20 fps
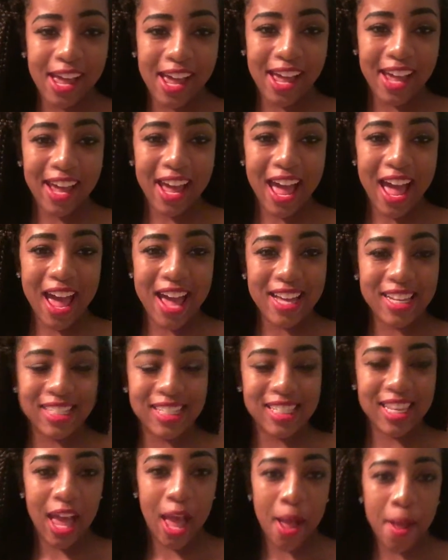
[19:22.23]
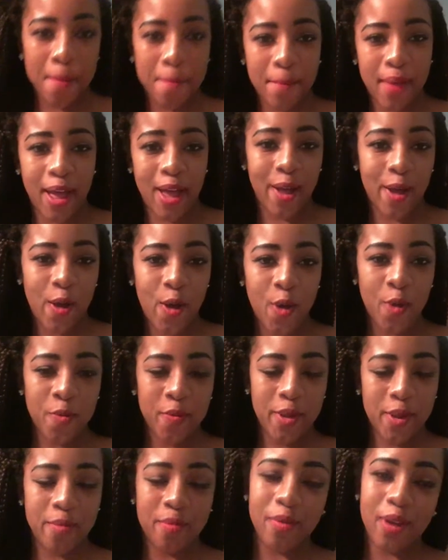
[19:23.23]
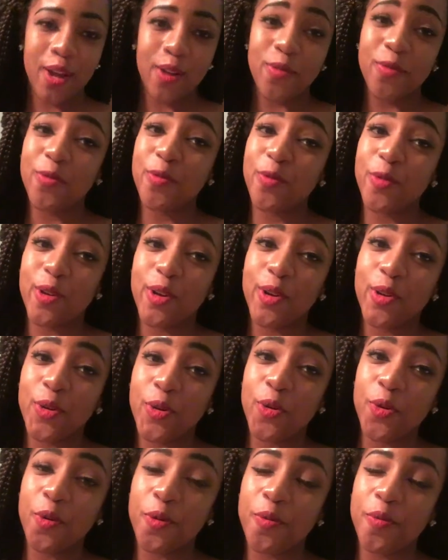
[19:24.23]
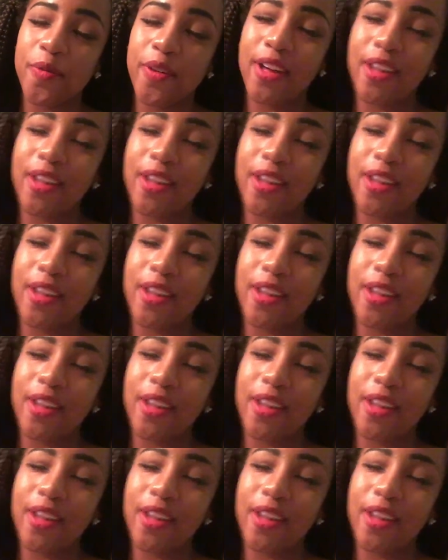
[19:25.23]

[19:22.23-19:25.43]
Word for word: Hey guys, I'm back home in my room.